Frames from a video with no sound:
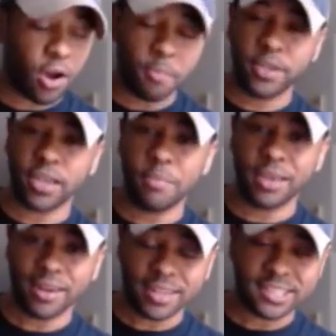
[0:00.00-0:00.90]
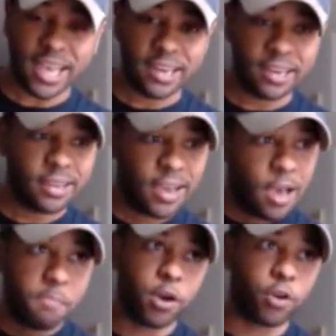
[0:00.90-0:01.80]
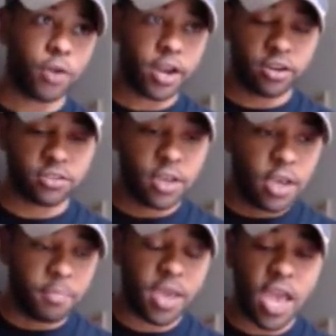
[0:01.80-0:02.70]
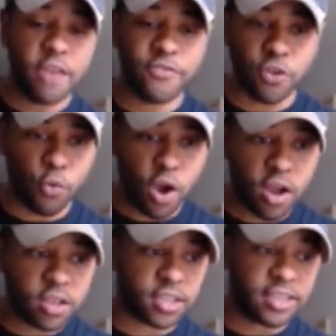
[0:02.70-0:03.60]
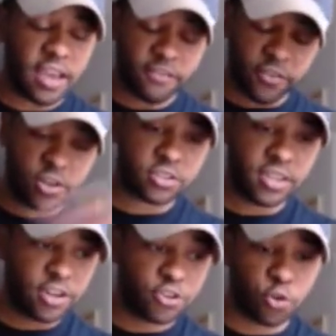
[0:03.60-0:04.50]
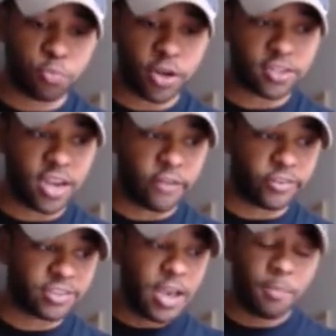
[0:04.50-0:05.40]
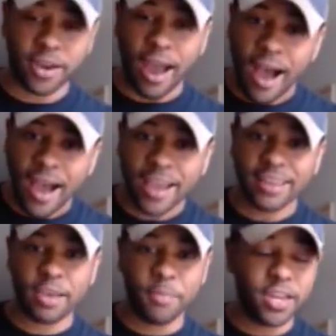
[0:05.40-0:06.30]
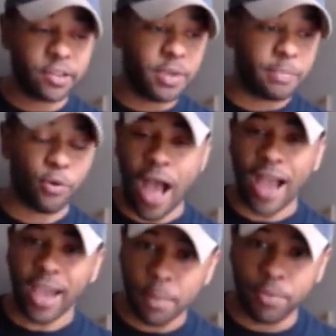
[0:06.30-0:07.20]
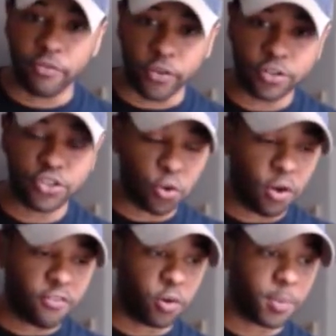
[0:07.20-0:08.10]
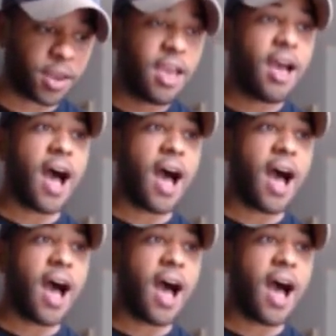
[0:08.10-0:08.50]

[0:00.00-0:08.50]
unbecoming and unsightly McGregor's behavior was in that first initial press conference. But I, like many of the people, I got a perverse joy from it.